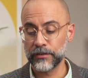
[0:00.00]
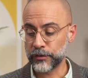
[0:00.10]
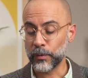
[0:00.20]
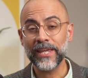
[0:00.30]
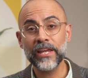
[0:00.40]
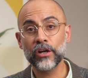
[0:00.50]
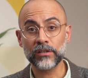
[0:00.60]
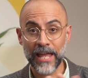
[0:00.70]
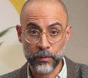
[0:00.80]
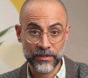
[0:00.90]
So here,
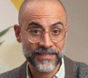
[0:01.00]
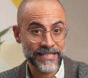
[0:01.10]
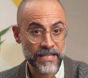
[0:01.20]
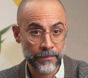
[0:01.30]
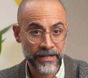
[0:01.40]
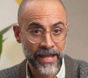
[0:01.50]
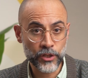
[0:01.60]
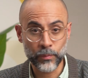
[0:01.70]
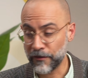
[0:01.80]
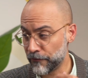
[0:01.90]
like with C Diamond
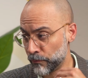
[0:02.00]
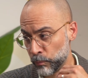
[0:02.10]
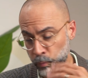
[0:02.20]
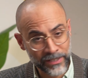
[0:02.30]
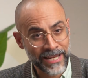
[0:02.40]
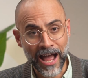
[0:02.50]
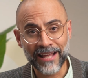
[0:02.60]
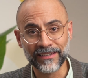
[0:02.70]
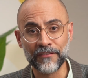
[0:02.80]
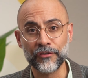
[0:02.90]
H, we have really high
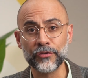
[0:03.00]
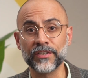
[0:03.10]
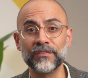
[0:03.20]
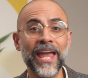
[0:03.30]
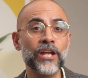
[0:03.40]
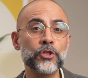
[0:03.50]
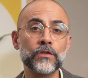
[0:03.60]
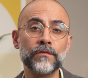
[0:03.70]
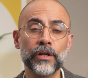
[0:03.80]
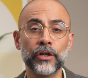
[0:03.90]
levels of cane juice
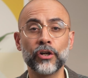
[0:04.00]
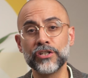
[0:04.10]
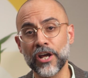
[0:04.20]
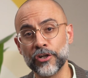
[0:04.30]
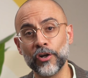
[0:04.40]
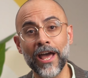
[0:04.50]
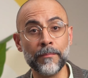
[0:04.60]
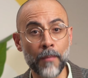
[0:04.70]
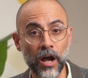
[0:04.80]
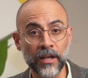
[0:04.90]
vinegar, dunder, and
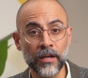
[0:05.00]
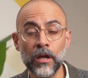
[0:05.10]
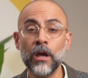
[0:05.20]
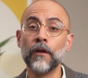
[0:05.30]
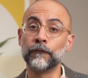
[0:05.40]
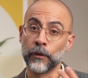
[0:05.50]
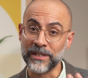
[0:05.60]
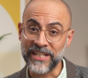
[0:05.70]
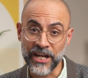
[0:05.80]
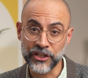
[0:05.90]
muck.
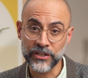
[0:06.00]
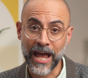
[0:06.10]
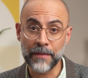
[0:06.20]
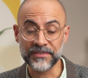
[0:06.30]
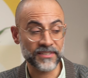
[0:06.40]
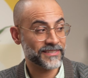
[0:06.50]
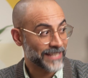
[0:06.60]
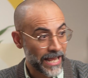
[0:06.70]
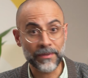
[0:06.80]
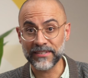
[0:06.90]
Fermentation time is the
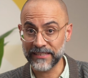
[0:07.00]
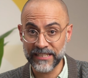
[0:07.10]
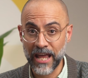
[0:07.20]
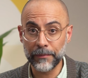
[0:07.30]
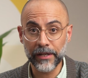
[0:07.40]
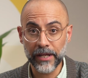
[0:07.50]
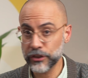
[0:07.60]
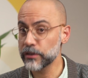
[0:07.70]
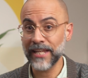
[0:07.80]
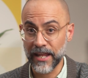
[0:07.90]
same as C Diamond
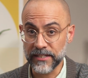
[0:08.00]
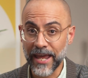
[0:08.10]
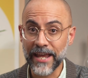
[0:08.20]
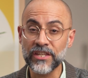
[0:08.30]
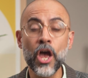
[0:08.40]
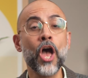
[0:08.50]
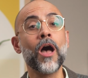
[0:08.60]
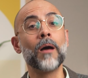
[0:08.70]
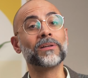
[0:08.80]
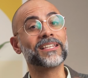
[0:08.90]
H, 10 days,
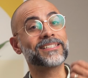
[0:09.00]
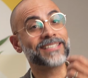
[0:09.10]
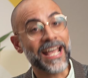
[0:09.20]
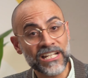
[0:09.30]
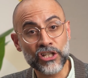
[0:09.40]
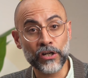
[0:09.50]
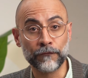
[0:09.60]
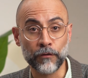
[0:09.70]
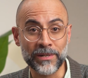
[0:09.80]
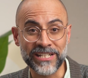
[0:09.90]
but the secondary
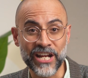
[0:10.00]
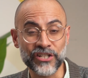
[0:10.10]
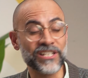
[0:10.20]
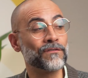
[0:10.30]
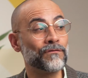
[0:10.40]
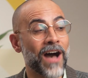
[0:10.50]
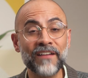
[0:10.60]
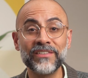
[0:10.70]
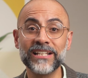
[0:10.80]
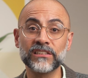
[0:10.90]
fermentation is
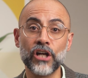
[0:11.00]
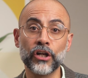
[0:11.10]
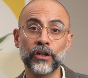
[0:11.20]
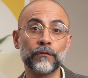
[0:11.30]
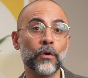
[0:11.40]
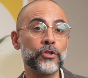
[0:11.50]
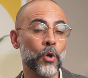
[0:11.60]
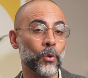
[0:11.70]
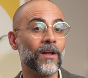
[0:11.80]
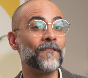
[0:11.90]
5 days longer for a
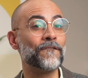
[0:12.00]
total of